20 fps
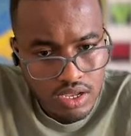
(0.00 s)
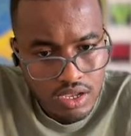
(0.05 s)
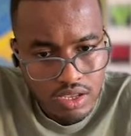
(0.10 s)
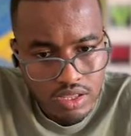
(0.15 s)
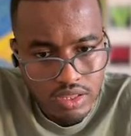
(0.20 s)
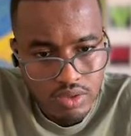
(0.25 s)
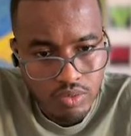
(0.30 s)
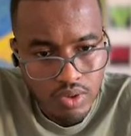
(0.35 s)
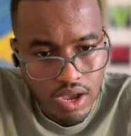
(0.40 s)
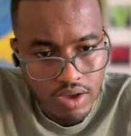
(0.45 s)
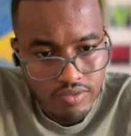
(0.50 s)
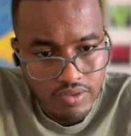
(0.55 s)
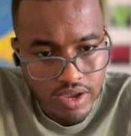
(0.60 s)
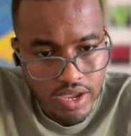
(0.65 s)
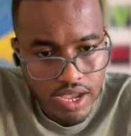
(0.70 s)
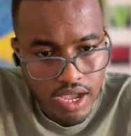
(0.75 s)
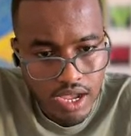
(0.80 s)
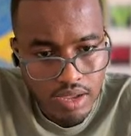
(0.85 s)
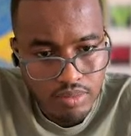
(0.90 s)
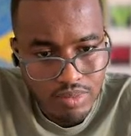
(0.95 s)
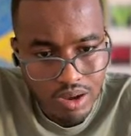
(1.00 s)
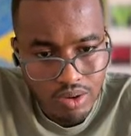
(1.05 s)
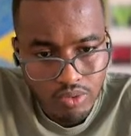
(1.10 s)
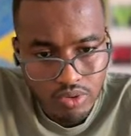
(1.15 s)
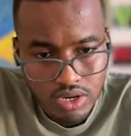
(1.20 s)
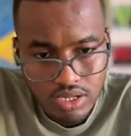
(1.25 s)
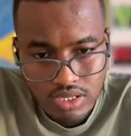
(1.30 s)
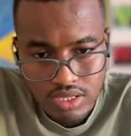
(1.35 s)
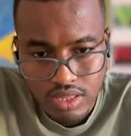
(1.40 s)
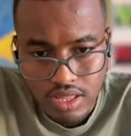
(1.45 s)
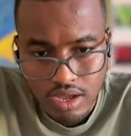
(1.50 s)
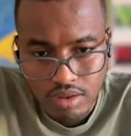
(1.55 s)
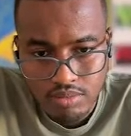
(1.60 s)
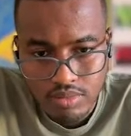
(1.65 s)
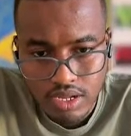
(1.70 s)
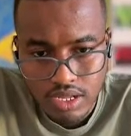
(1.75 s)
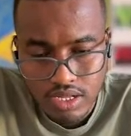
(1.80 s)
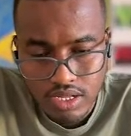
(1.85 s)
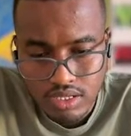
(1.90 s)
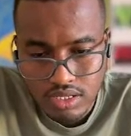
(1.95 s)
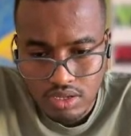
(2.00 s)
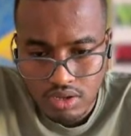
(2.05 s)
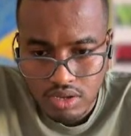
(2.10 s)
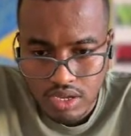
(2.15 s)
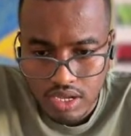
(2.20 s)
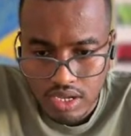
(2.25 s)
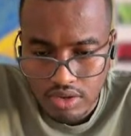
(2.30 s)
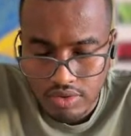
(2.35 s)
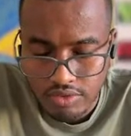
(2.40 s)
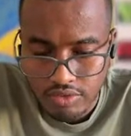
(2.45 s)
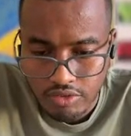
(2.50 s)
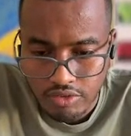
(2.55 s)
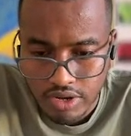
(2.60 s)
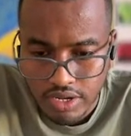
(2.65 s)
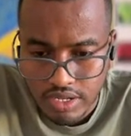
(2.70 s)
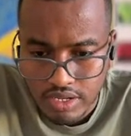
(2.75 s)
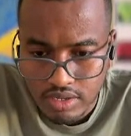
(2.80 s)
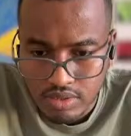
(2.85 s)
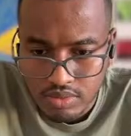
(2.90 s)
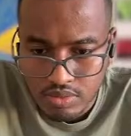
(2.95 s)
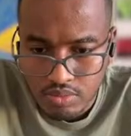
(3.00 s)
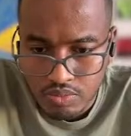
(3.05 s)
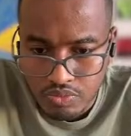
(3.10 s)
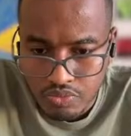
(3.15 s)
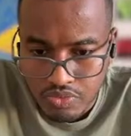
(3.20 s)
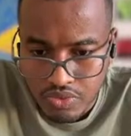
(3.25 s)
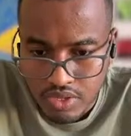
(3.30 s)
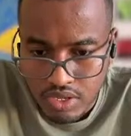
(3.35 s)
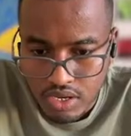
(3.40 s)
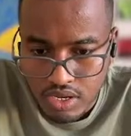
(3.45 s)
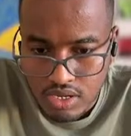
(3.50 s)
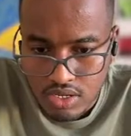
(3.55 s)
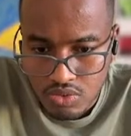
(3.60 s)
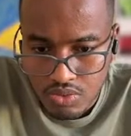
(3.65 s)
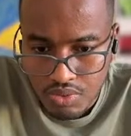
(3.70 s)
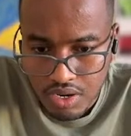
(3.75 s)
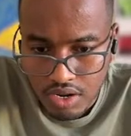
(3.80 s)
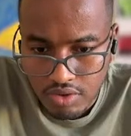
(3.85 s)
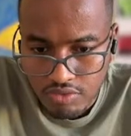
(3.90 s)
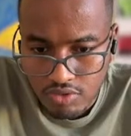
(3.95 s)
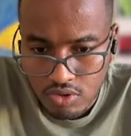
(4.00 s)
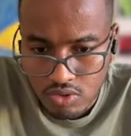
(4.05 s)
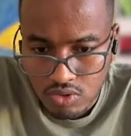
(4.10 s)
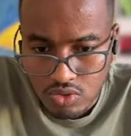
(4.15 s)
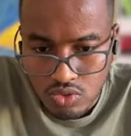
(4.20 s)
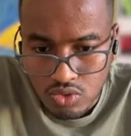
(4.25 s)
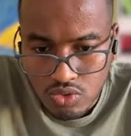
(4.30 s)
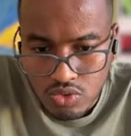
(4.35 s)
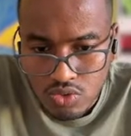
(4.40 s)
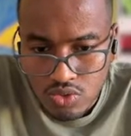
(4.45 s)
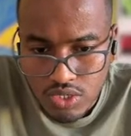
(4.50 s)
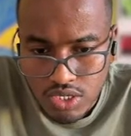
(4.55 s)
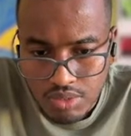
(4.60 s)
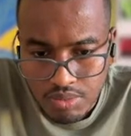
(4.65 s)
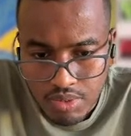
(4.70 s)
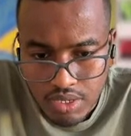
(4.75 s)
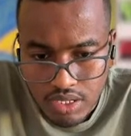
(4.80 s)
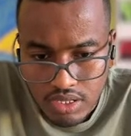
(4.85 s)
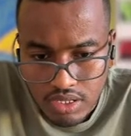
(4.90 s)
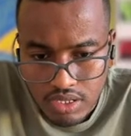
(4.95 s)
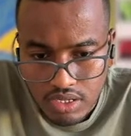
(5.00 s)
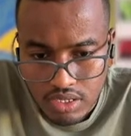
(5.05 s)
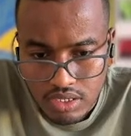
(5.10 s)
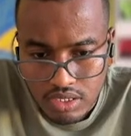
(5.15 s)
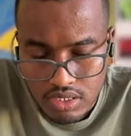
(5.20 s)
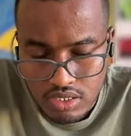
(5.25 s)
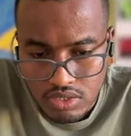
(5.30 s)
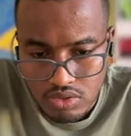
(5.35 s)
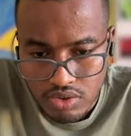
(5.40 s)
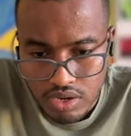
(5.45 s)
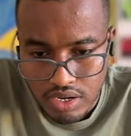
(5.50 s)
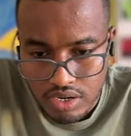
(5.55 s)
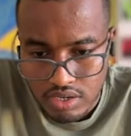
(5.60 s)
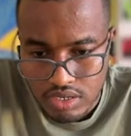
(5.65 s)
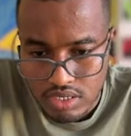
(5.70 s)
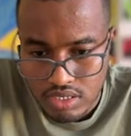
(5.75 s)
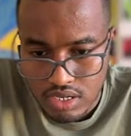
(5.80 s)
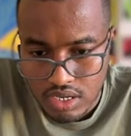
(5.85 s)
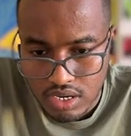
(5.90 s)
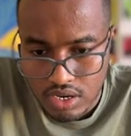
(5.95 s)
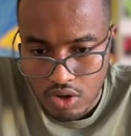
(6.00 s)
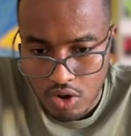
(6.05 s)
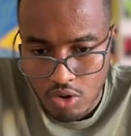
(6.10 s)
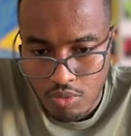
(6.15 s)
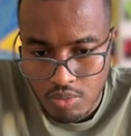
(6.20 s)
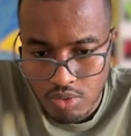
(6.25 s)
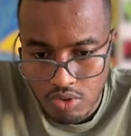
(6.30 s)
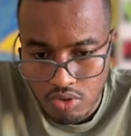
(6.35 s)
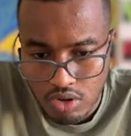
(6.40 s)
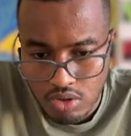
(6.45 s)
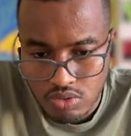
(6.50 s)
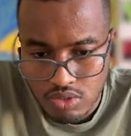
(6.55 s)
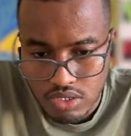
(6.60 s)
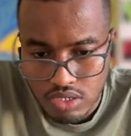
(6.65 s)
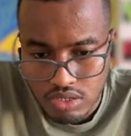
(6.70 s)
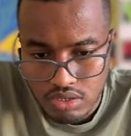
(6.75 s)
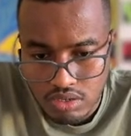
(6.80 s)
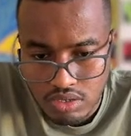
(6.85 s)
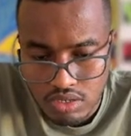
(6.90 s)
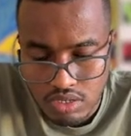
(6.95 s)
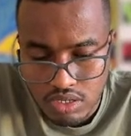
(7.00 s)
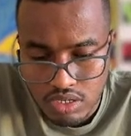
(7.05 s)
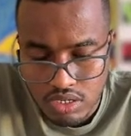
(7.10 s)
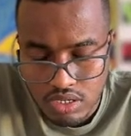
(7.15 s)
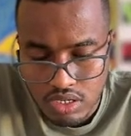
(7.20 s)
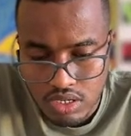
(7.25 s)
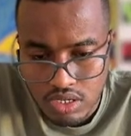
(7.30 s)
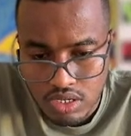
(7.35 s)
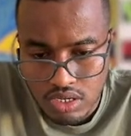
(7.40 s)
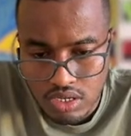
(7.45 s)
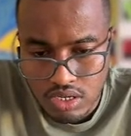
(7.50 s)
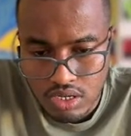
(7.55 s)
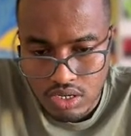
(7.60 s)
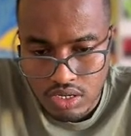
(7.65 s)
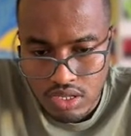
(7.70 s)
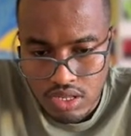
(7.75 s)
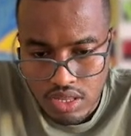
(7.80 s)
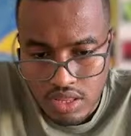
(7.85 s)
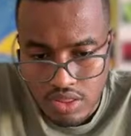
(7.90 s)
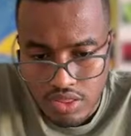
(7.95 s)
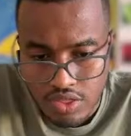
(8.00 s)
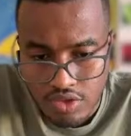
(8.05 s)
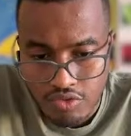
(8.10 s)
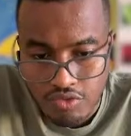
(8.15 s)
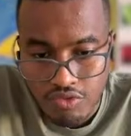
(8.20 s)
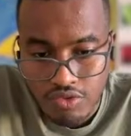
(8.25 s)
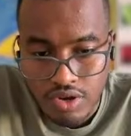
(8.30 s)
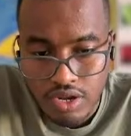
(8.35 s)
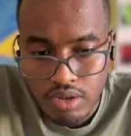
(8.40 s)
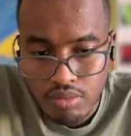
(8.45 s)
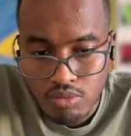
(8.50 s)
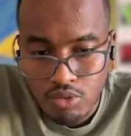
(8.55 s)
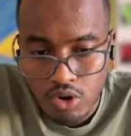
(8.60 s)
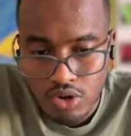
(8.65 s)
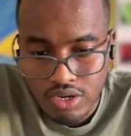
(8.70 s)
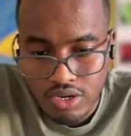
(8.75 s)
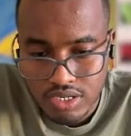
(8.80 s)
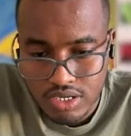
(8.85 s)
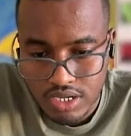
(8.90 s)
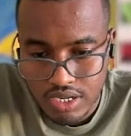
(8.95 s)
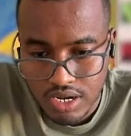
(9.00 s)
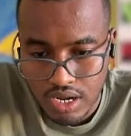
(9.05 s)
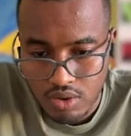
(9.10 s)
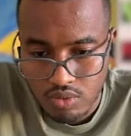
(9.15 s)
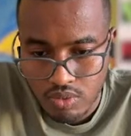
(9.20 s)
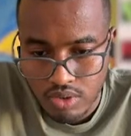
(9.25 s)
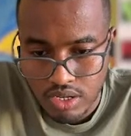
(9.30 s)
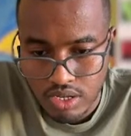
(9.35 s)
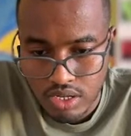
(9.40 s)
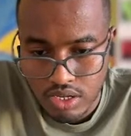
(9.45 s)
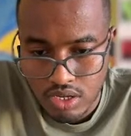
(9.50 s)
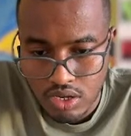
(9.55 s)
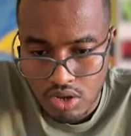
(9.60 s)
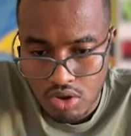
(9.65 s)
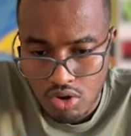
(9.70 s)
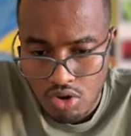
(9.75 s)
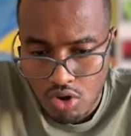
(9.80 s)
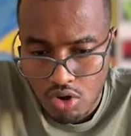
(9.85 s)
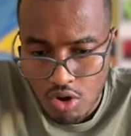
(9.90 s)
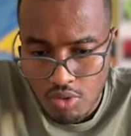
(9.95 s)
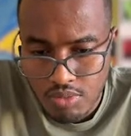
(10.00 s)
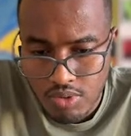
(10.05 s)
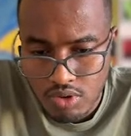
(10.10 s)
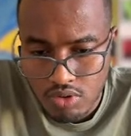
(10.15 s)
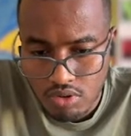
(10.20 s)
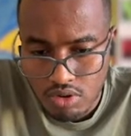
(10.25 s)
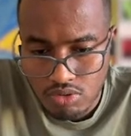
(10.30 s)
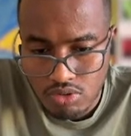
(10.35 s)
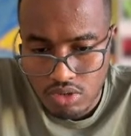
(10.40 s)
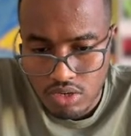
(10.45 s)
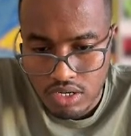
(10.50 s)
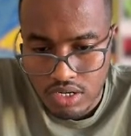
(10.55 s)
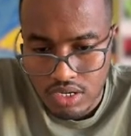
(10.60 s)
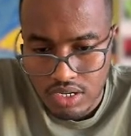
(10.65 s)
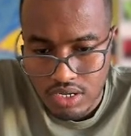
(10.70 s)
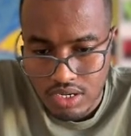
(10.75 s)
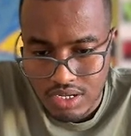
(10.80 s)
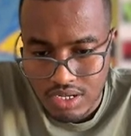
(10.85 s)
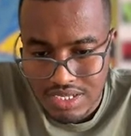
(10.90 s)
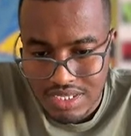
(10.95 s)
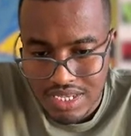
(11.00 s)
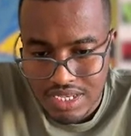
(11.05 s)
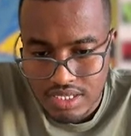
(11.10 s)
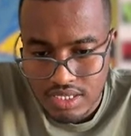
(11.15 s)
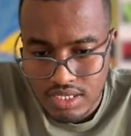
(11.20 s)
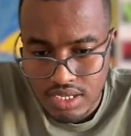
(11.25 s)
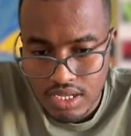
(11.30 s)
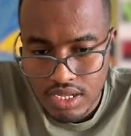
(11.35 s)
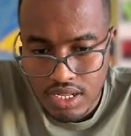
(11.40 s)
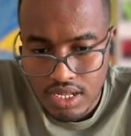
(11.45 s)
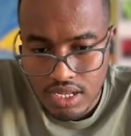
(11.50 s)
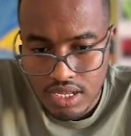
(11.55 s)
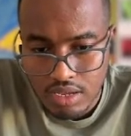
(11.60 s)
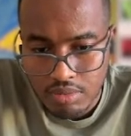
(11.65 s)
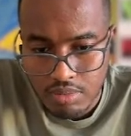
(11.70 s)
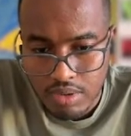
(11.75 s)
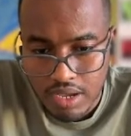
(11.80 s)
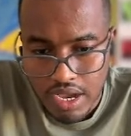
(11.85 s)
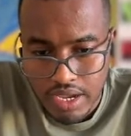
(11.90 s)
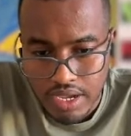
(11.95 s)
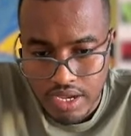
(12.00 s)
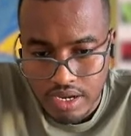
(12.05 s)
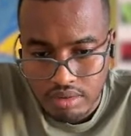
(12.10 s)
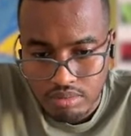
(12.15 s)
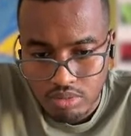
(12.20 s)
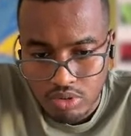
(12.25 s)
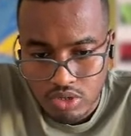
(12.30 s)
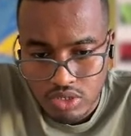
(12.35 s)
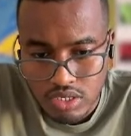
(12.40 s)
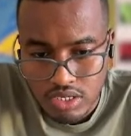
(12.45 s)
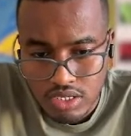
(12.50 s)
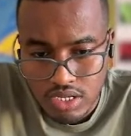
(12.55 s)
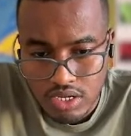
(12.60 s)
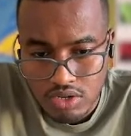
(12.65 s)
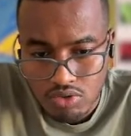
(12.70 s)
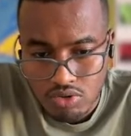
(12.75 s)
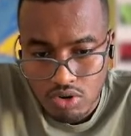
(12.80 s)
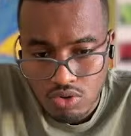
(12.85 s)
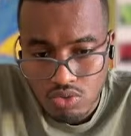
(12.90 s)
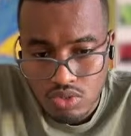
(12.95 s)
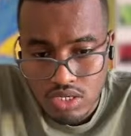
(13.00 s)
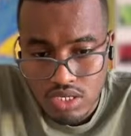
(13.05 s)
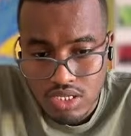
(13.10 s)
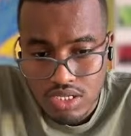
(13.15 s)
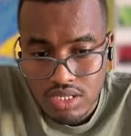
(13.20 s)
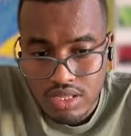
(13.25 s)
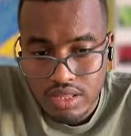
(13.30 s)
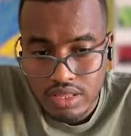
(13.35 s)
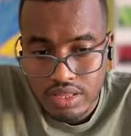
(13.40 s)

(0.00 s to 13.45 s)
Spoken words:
Then we have an AI powered thumbnail. Okay, great. Here's what I found. Two separate things to understand. Open router, the free model getaway. Open router is a single API endpoint that routes